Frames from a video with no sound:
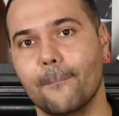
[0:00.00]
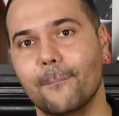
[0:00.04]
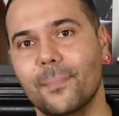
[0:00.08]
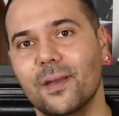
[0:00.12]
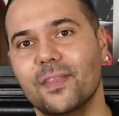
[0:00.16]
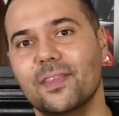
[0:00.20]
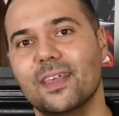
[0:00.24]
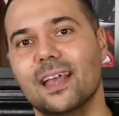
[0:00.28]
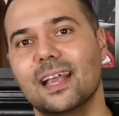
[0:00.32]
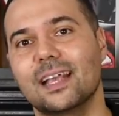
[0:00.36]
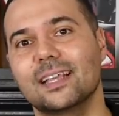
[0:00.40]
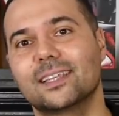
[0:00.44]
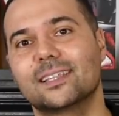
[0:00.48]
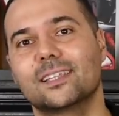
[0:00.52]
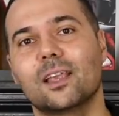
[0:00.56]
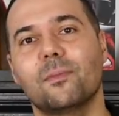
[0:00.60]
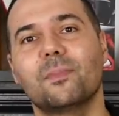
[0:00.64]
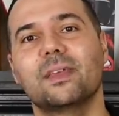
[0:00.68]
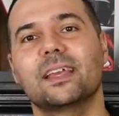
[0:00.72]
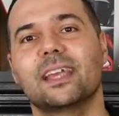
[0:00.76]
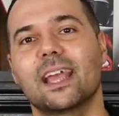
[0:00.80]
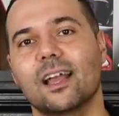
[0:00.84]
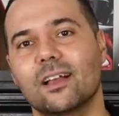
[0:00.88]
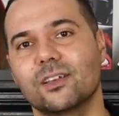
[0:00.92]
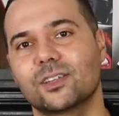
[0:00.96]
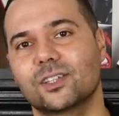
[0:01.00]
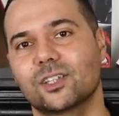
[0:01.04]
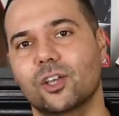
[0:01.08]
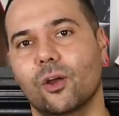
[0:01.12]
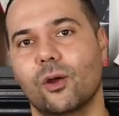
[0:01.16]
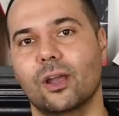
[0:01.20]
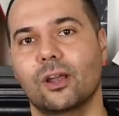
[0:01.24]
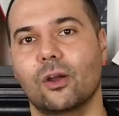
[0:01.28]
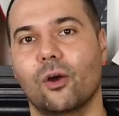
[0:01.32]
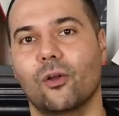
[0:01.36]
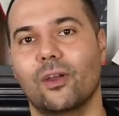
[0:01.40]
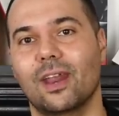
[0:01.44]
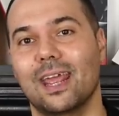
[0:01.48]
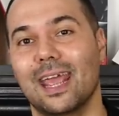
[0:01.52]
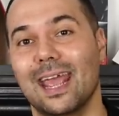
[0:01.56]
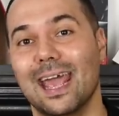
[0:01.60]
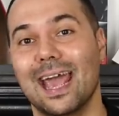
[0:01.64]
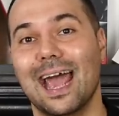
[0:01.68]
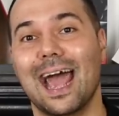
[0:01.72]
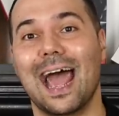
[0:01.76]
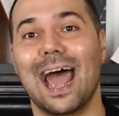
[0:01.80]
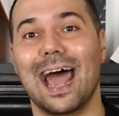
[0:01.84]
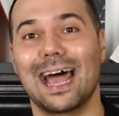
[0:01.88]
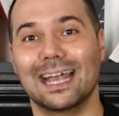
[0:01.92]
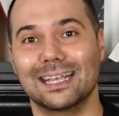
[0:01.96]
But there's something else going on here
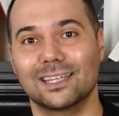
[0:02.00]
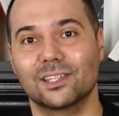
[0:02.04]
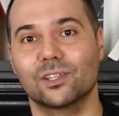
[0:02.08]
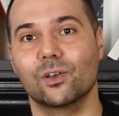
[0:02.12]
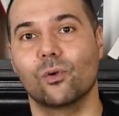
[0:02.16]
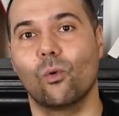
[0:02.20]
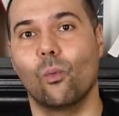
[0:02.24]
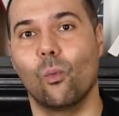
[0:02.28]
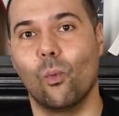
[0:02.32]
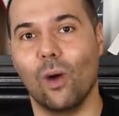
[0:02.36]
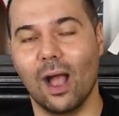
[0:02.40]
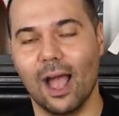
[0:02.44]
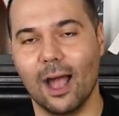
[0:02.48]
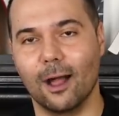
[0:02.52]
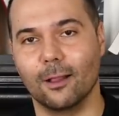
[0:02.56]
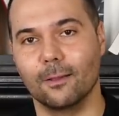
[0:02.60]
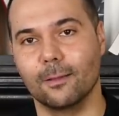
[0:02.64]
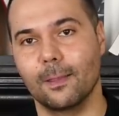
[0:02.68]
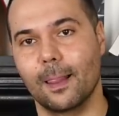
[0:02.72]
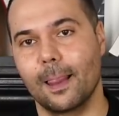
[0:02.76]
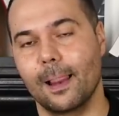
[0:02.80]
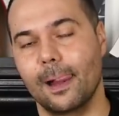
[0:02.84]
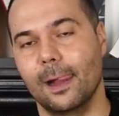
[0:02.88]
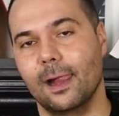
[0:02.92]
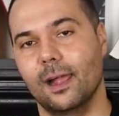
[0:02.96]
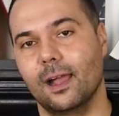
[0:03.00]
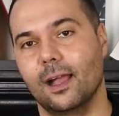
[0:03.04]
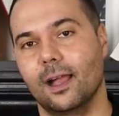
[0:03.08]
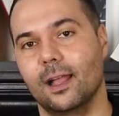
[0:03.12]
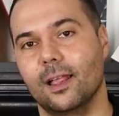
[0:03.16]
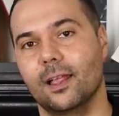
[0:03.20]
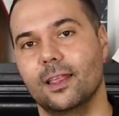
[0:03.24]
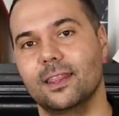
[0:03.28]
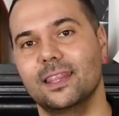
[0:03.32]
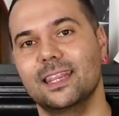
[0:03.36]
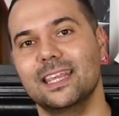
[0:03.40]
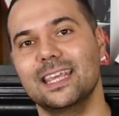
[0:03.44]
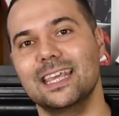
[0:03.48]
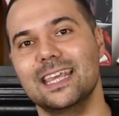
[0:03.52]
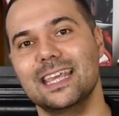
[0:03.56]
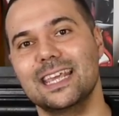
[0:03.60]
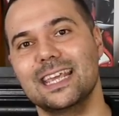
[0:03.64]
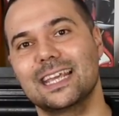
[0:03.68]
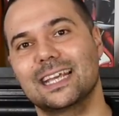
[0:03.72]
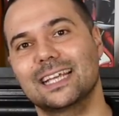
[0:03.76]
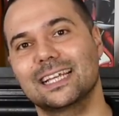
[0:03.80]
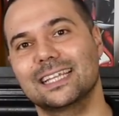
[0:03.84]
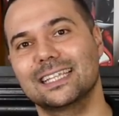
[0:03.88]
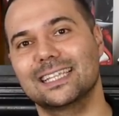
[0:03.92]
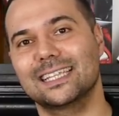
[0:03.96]
as well.
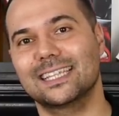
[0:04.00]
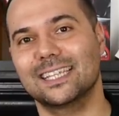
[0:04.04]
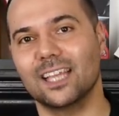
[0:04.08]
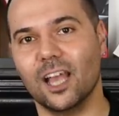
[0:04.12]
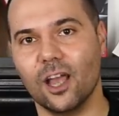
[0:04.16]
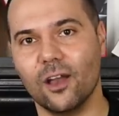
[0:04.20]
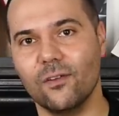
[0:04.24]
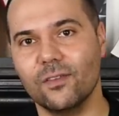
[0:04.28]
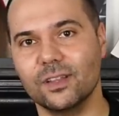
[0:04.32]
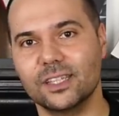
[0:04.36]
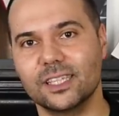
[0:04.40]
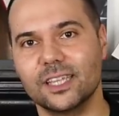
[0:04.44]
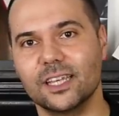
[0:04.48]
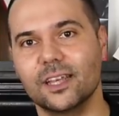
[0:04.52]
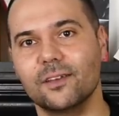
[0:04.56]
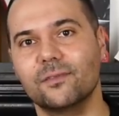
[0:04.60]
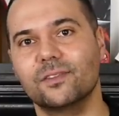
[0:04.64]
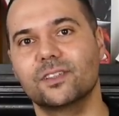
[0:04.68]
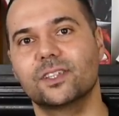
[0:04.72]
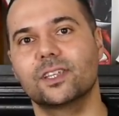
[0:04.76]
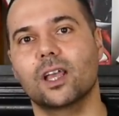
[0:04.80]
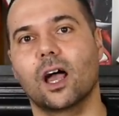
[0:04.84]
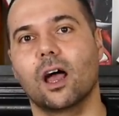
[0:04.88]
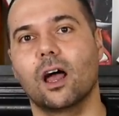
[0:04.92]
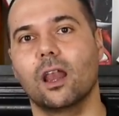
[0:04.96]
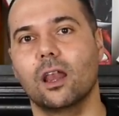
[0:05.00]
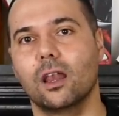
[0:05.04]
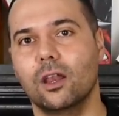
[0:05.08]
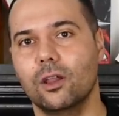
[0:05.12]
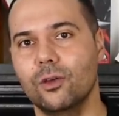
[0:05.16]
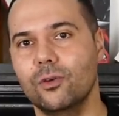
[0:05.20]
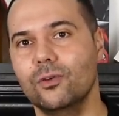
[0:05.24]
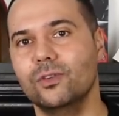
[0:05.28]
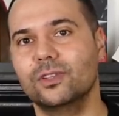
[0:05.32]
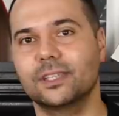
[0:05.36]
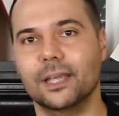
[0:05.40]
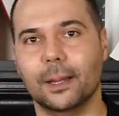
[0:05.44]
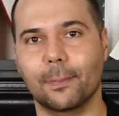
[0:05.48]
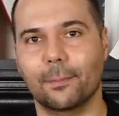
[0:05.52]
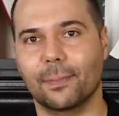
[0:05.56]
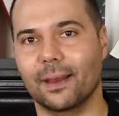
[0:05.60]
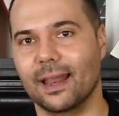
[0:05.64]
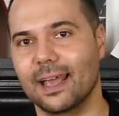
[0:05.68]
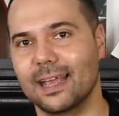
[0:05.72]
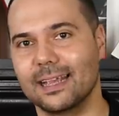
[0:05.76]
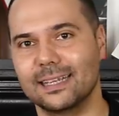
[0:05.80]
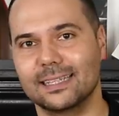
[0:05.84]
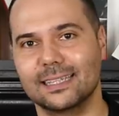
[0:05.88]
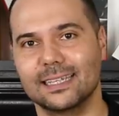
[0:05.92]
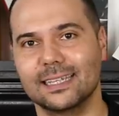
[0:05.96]
The Conservatives are losing
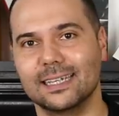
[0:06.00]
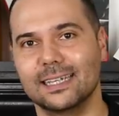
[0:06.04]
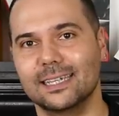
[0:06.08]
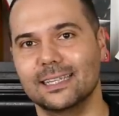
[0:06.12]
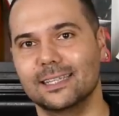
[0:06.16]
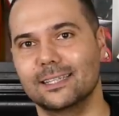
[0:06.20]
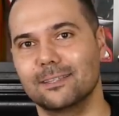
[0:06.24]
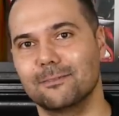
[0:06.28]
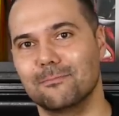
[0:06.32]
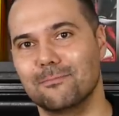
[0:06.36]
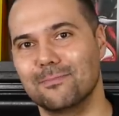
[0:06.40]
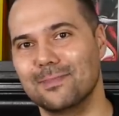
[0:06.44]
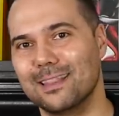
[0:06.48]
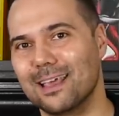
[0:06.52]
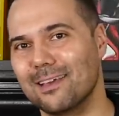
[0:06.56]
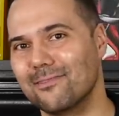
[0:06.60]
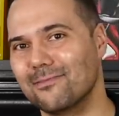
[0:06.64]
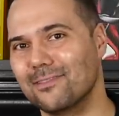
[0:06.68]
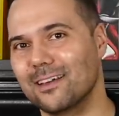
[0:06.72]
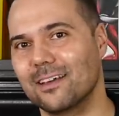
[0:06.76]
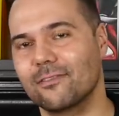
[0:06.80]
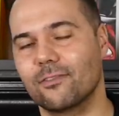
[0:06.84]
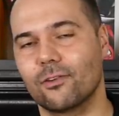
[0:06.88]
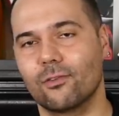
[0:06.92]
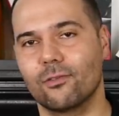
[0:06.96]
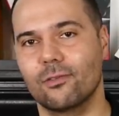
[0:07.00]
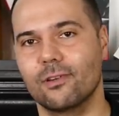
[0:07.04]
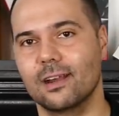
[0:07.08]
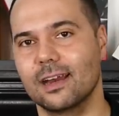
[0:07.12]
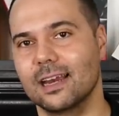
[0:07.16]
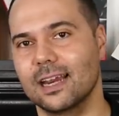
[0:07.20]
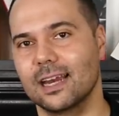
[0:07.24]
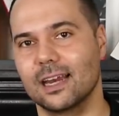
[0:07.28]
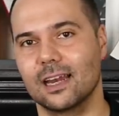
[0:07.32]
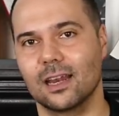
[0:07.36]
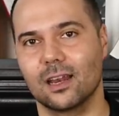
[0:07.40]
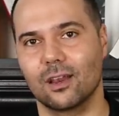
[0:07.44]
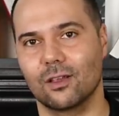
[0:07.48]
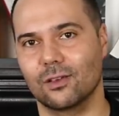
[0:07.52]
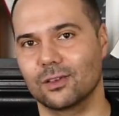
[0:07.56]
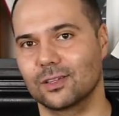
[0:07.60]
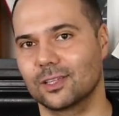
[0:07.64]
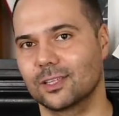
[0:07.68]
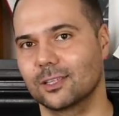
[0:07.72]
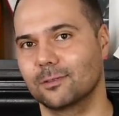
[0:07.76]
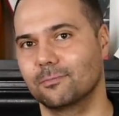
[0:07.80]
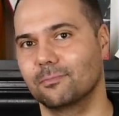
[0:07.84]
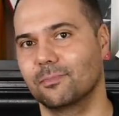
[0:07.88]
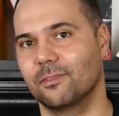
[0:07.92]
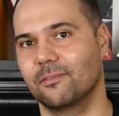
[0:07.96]
places they've never really
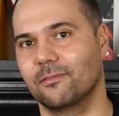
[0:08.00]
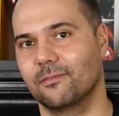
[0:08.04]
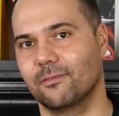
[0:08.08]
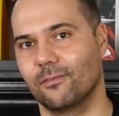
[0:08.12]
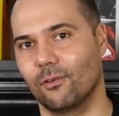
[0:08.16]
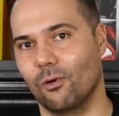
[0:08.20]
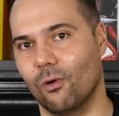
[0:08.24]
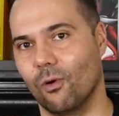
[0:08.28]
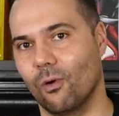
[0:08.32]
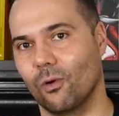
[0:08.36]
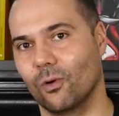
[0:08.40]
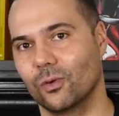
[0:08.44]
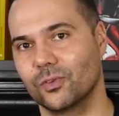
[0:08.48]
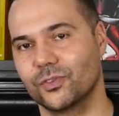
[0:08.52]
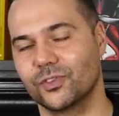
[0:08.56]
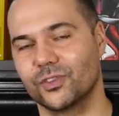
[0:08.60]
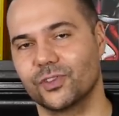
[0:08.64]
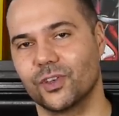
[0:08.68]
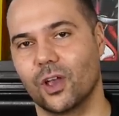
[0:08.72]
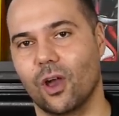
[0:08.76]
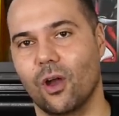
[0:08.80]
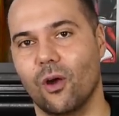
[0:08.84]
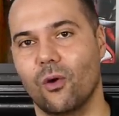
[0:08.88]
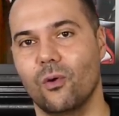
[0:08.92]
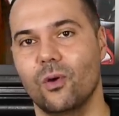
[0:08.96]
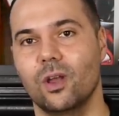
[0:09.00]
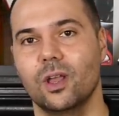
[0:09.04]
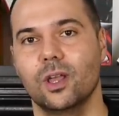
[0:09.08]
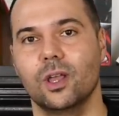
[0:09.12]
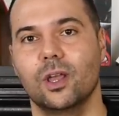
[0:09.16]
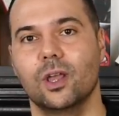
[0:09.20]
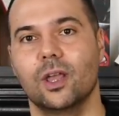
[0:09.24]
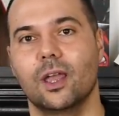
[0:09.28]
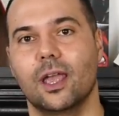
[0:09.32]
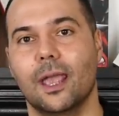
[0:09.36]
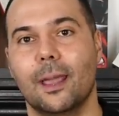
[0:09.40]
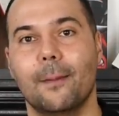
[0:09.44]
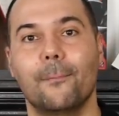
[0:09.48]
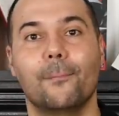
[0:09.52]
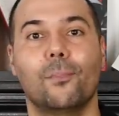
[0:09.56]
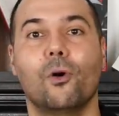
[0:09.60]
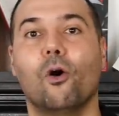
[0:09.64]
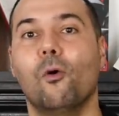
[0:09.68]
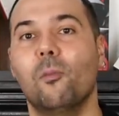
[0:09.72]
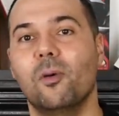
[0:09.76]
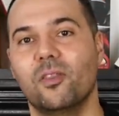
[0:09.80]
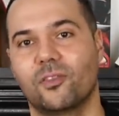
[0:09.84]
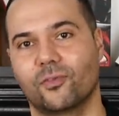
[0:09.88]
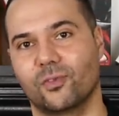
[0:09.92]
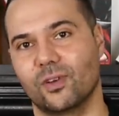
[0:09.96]
lost before. So, in
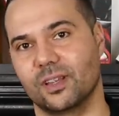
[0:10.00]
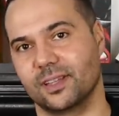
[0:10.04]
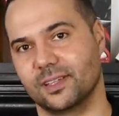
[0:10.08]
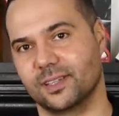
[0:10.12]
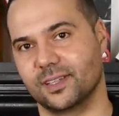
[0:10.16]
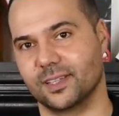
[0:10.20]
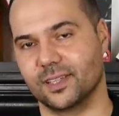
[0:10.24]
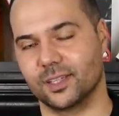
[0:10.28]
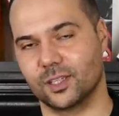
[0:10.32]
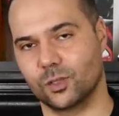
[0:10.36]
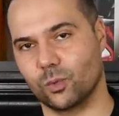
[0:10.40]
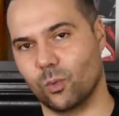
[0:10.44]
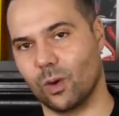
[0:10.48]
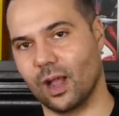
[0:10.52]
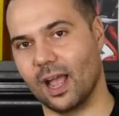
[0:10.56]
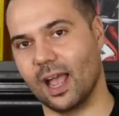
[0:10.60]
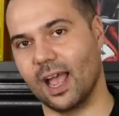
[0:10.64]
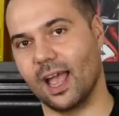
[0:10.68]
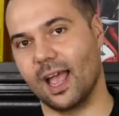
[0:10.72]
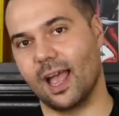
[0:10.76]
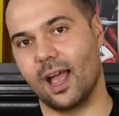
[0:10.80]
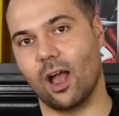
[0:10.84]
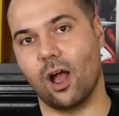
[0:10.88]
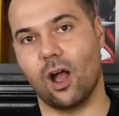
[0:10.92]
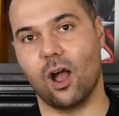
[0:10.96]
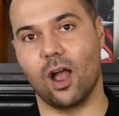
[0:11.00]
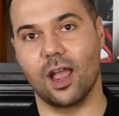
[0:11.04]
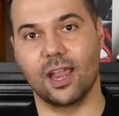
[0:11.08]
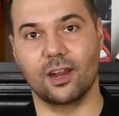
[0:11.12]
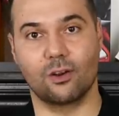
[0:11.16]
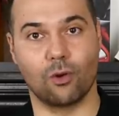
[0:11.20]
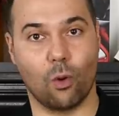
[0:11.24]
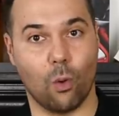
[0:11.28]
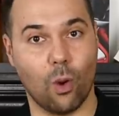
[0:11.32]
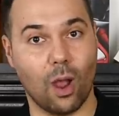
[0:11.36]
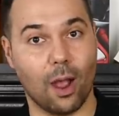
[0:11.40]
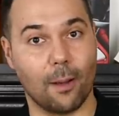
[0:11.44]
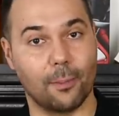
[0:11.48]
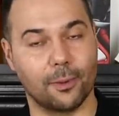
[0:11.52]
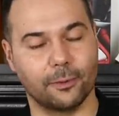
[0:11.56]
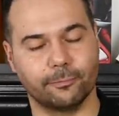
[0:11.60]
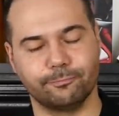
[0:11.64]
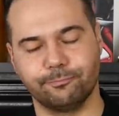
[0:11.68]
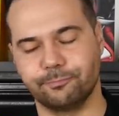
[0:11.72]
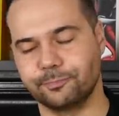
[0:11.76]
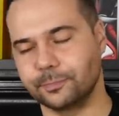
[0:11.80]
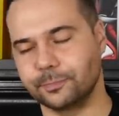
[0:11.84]
Bournemouth, for instance, where I grew up,